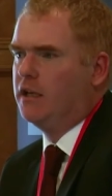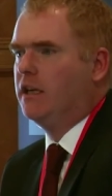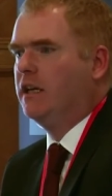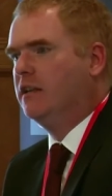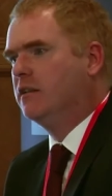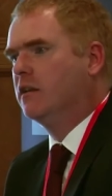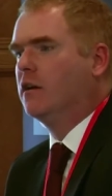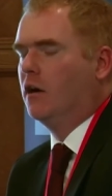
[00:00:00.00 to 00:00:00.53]

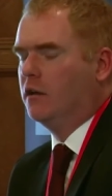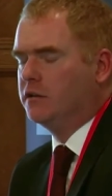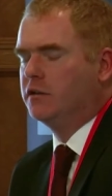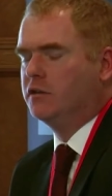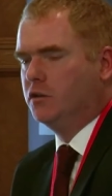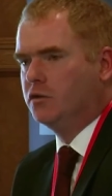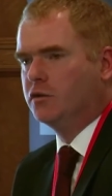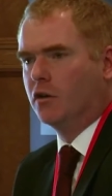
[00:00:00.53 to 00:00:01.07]
is a
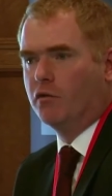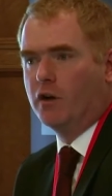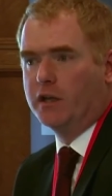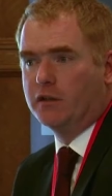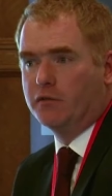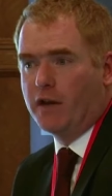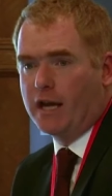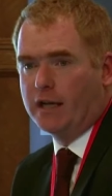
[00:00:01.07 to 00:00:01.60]
constitutional right
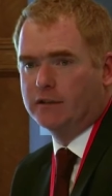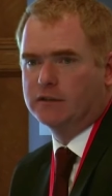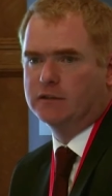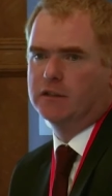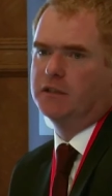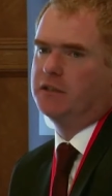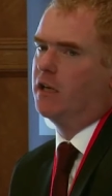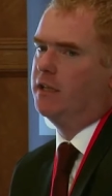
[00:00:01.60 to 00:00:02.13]
of access
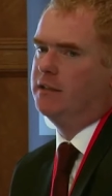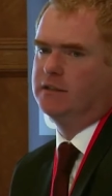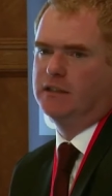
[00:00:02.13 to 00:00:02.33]
and ties